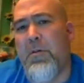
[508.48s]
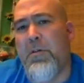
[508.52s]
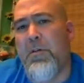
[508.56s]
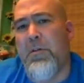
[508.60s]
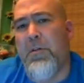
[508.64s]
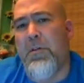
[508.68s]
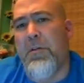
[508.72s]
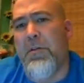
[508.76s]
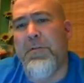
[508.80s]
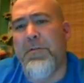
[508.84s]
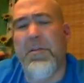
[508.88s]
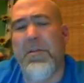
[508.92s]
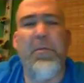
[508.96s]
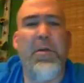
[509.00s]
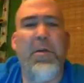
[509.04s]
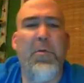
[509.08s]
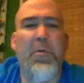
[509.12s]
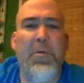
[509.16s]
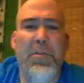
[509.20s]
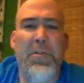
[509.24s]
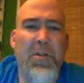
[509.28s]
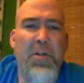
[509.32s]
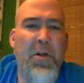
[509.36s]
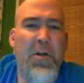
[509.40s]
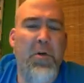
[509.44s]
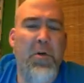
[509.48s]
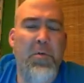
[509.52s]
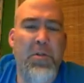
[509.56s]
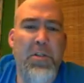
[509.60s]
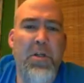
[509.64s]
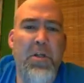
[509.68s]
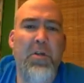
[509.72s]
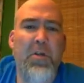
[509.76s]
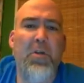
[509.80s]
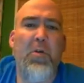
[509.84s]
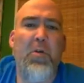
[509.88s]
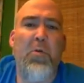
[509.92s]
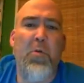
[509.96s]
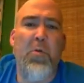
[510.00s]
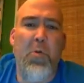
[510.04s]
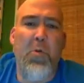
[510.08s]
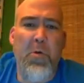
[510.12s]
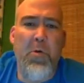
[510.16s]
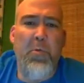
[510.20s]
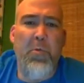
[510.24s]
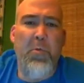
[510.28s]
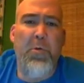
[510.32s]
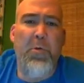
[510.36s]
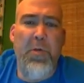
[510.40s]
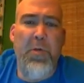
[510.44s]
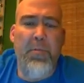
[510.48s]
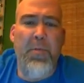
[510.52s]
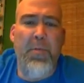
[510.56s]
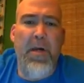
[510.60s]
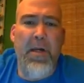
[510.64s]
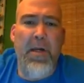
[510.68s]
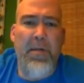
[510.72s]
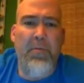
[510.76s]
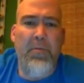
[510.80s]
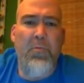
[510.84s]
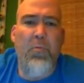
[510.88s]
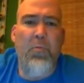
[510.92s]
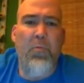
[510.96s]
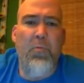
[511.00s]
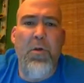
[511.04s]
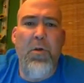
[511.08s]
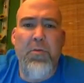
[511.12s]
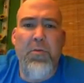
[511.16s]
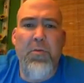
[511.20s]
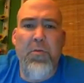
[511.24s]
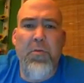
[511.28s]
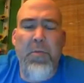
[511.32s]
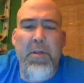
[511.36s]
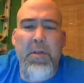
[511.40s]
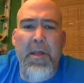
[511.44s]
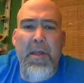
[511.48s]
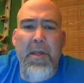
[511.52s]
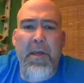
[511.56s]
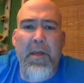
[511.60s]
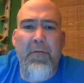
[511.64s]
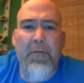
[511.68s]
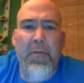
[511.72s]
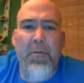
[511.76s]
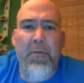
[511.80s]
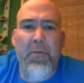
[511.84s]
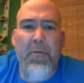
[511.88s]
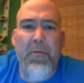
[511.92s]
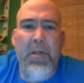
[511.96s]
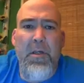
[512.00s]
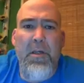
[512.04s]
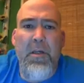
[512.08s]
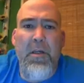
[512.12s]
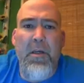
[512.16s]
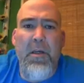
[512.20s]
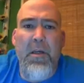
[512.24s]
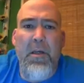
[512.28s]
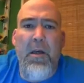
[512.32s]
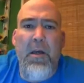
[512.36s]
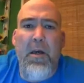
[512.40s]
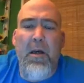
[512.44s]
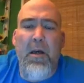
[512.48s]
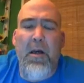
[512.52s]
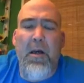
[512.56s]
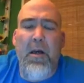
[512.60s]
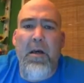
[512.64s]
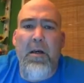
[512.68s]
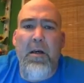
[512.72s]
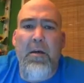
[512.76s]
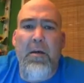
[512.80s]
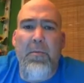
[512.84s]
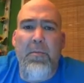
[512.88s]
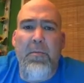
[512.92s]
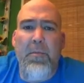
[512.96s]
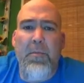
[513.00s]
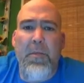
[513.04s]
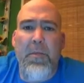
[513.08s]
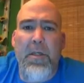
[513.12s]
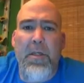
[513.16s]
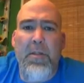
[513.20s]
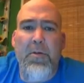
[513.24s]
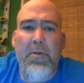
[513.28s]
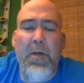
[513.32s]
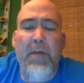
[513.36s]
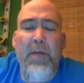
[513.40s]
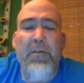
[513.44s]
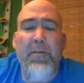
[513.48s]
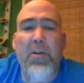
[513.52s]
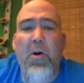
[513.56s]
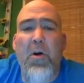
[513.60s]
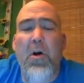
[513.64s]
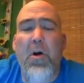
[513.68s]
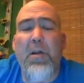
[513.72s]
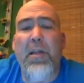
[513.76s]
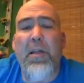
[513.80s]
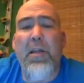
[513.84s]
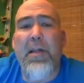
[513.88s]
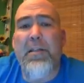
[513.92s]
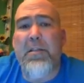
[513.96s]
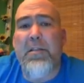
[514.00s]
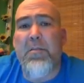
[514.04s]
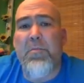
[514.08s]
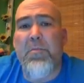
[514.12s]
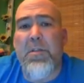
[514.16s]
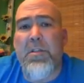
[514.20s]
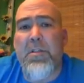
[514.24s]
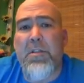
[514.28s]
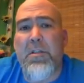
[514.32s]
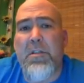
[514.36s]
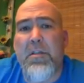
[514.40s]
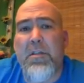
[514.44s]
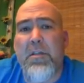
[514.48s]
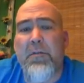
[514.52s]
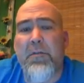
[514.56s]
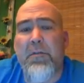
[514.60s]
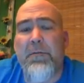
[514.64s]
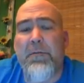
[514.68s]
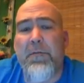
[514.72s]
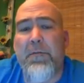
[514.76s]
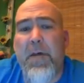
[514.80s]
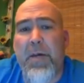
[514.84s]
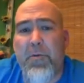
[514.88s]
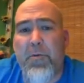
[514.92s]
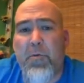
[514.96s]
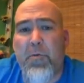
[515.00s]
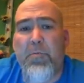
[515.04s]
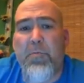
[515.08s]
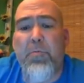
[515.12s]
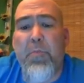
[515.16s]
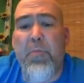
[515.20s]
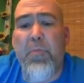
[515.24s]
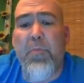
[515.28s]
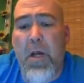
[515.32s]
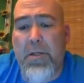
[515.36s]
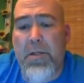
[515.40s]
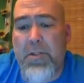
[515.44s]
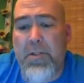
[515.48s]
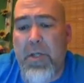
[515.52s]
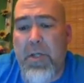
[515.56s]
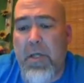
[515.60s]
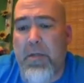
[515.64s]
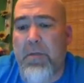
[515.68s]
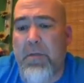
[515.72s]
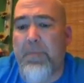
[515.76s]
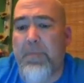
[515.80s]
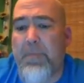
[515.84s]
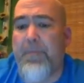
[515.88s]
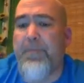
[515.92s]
if somebody wants to go solo, or we'll combine 1 group that have 3. And you'll have an online submission of a final project.